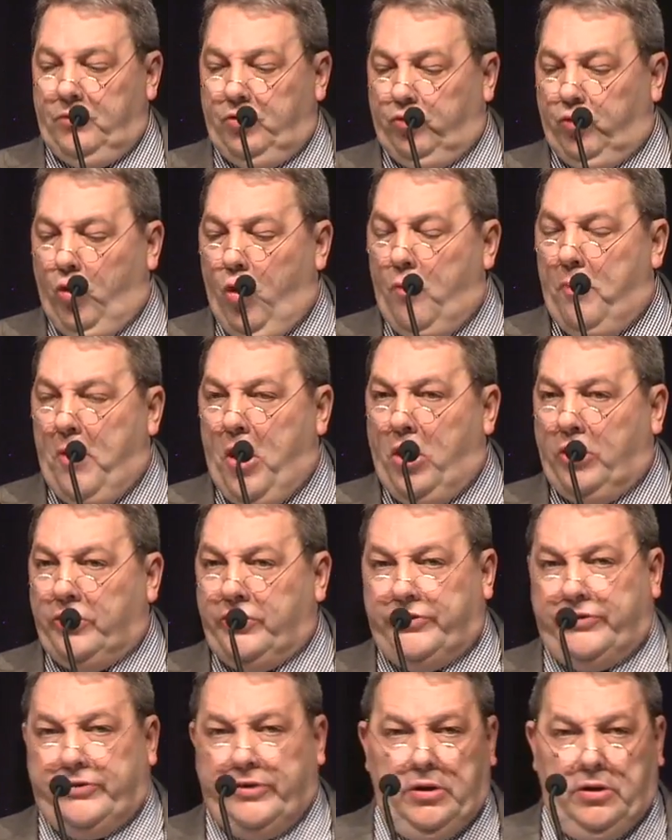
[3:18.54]

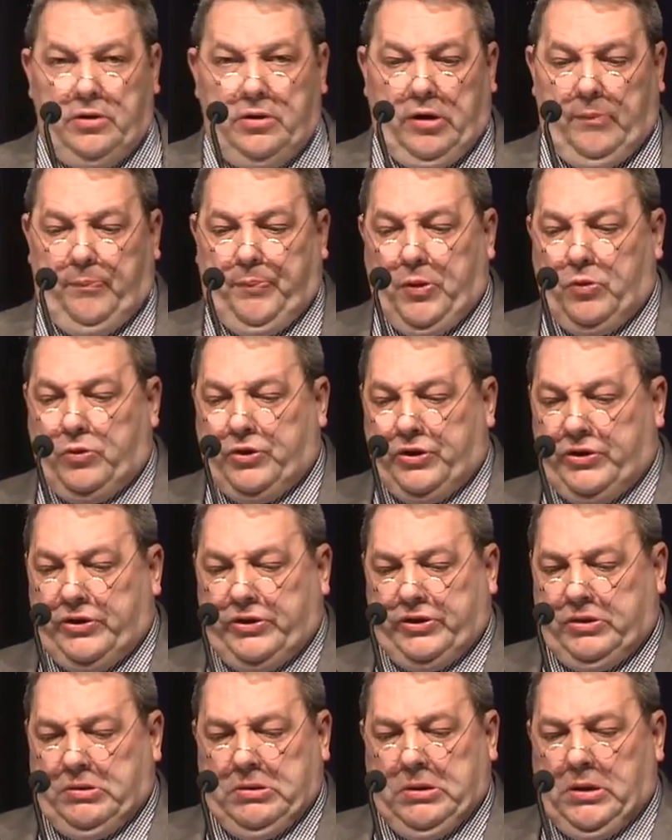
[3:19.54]
Robots,
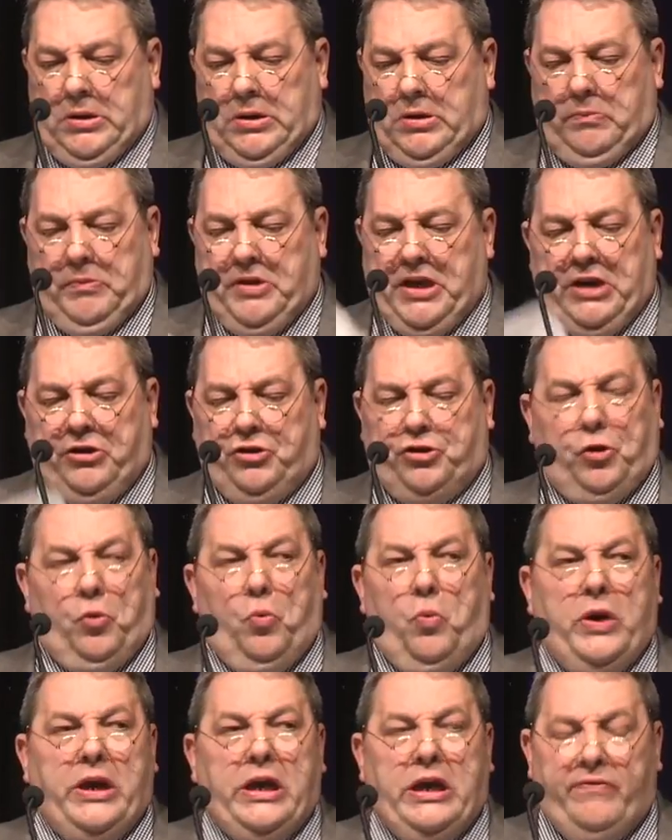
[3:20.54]
computers, the
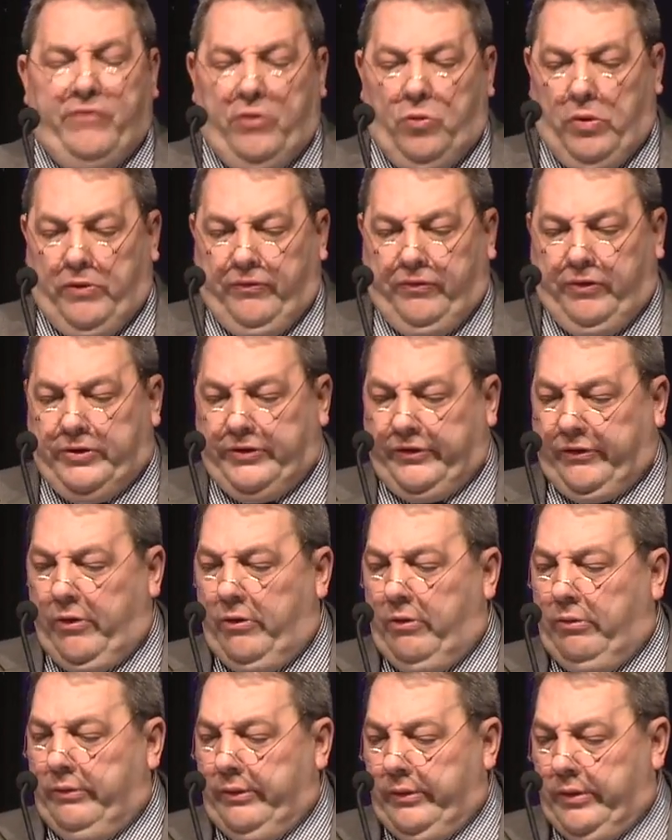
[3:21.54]
interweave, or whatever it's
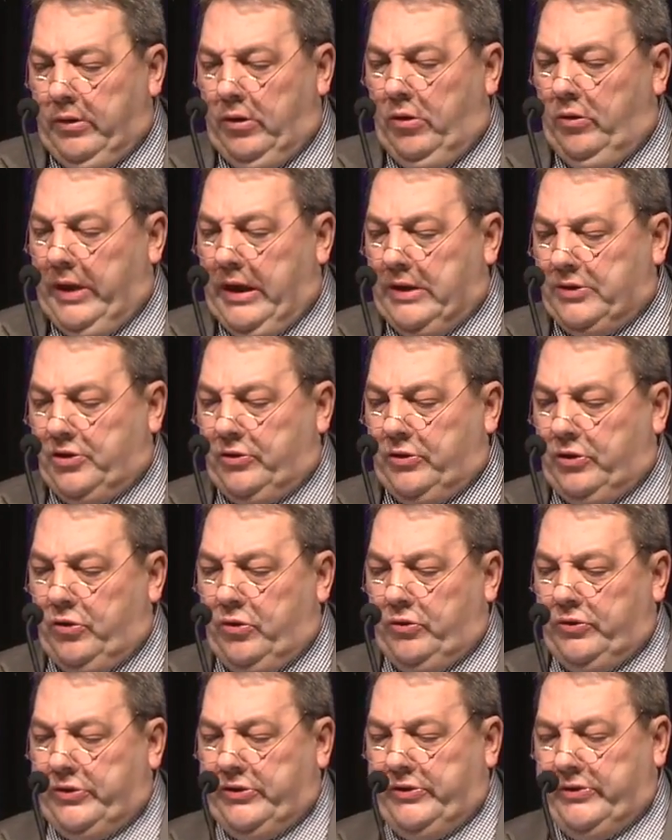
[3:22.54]
called, all that sort of
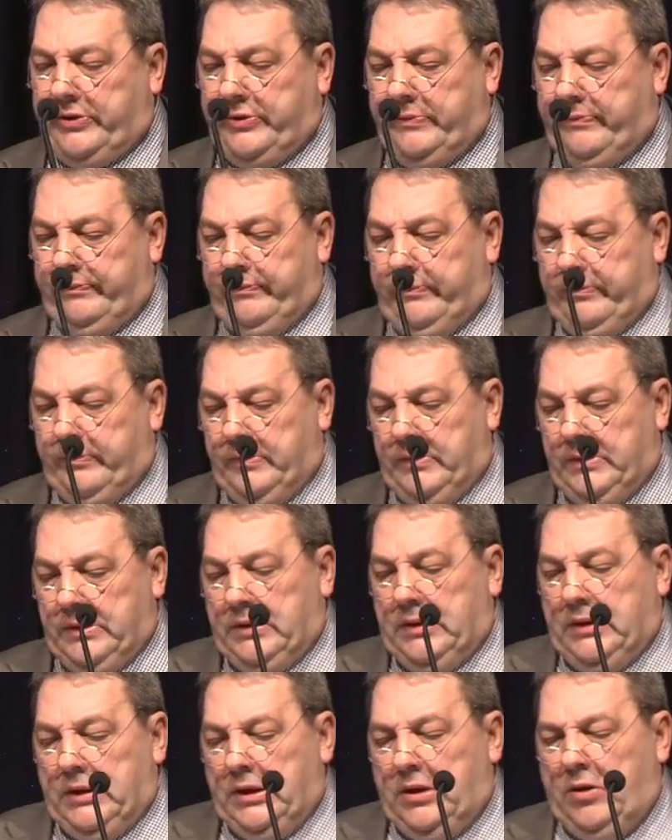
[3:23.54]
nonsense.
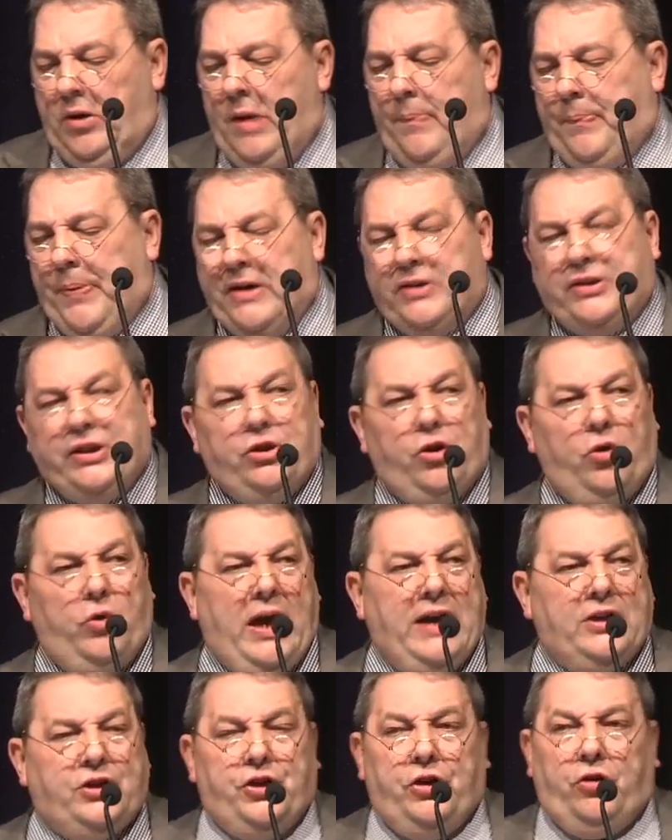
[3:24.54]
I personally don't
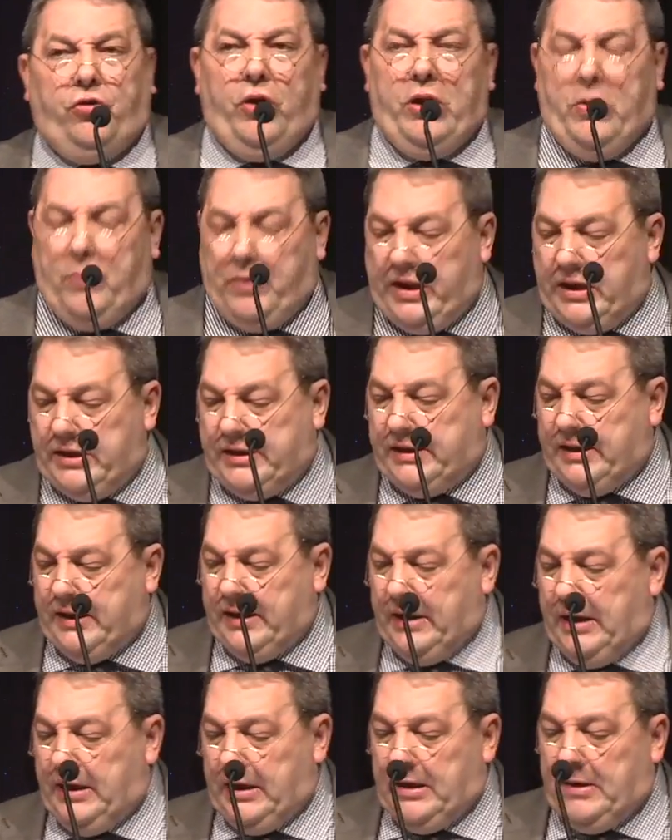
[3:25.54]
actually agree with this.
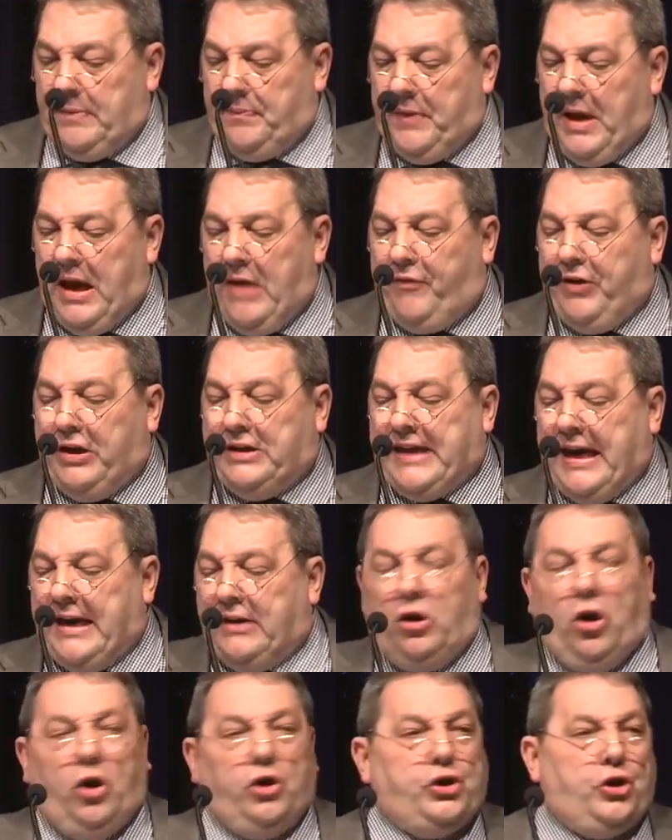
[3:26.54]
Every
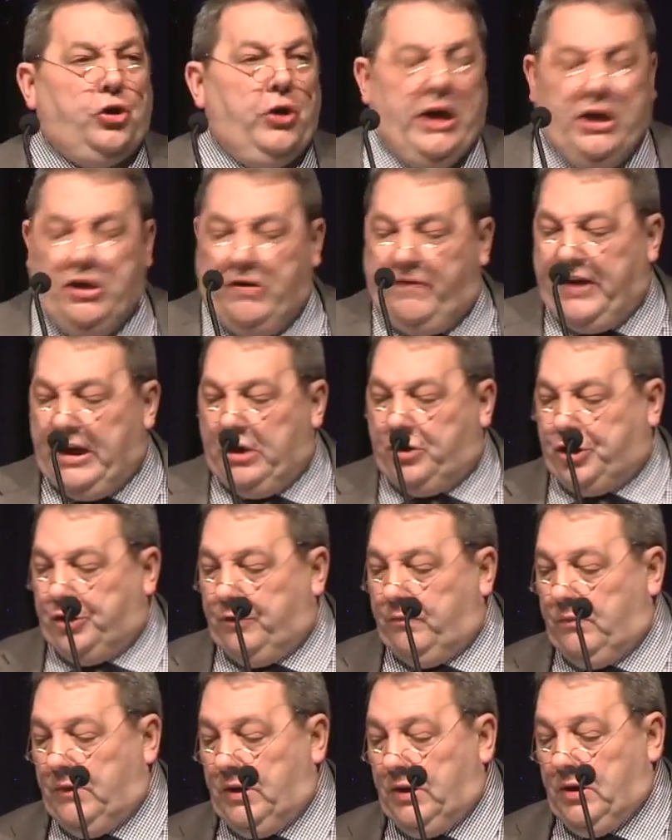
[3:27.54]
technological
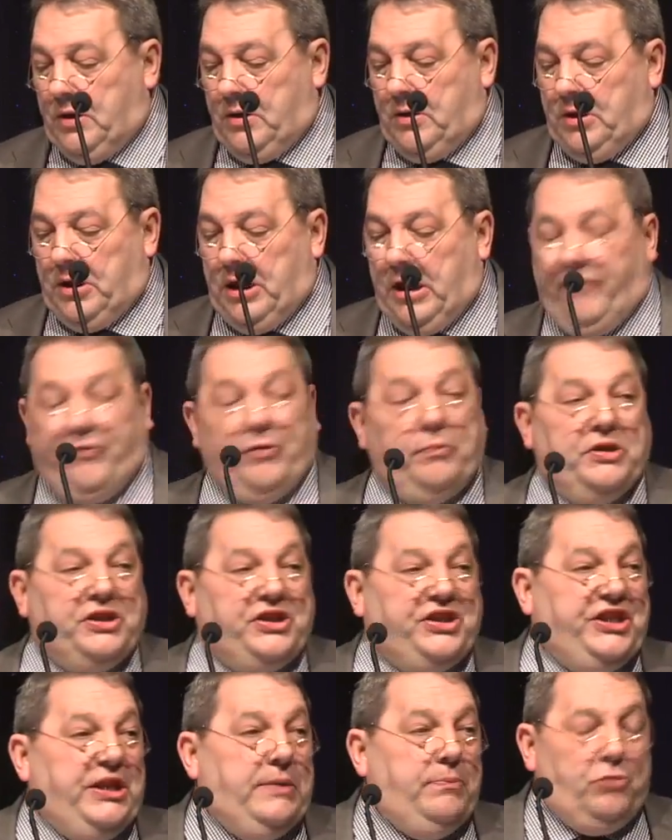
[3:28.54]
innovation, from the
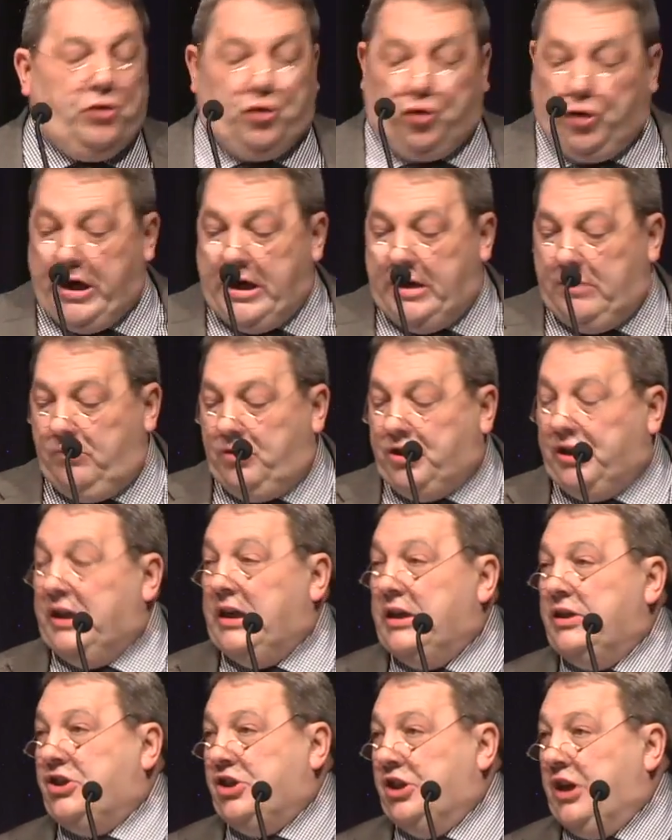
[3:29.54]
steam train to
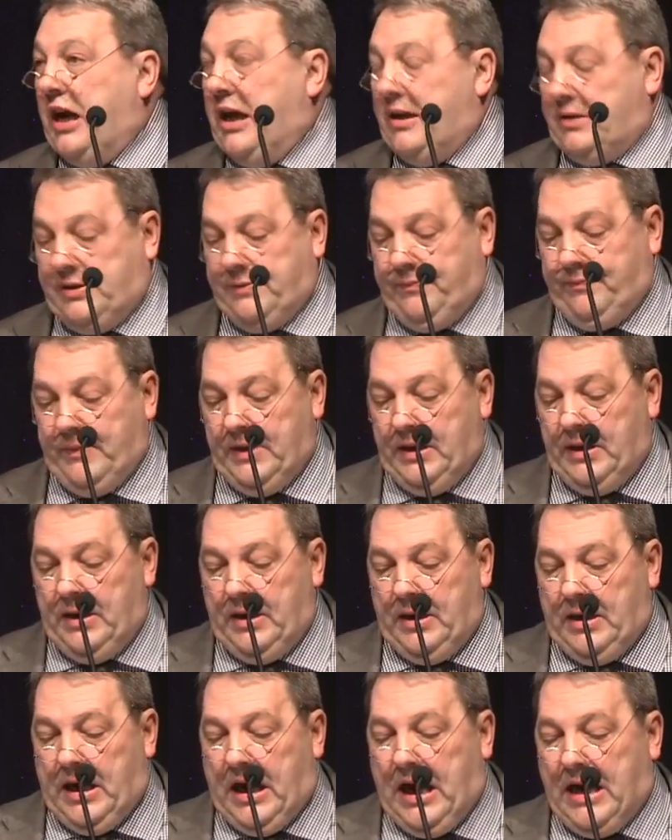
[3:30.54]
the internet,
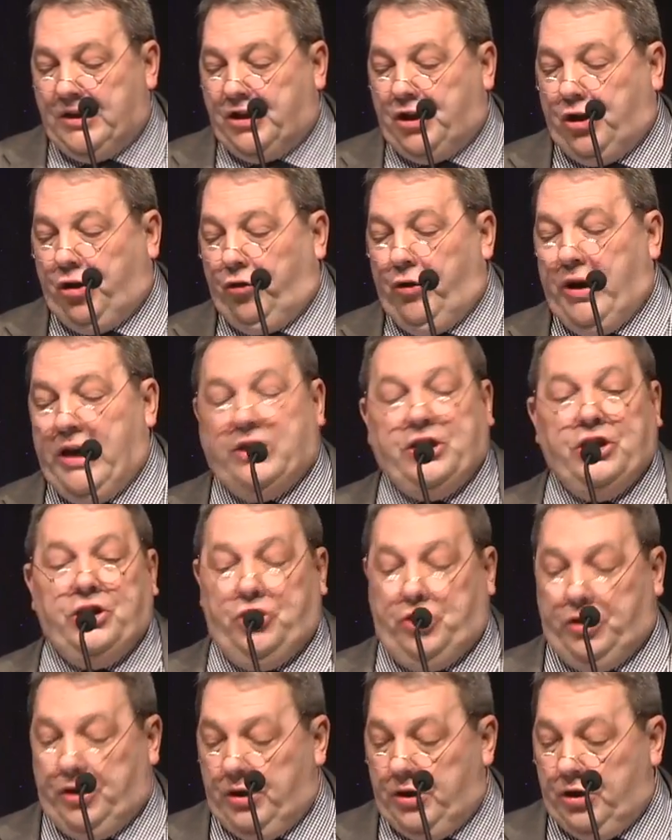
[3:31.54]
has
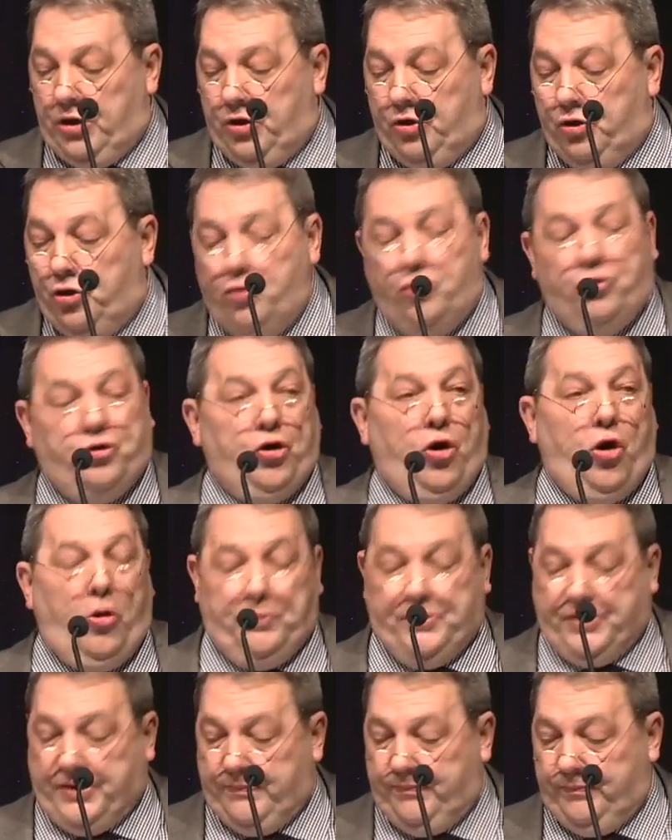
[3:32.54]
created new
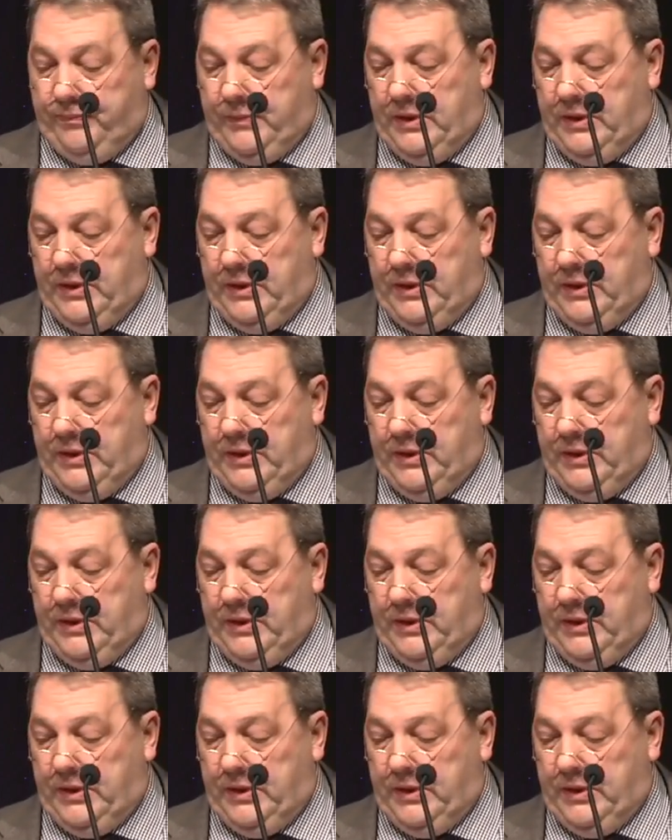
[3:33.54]
jobs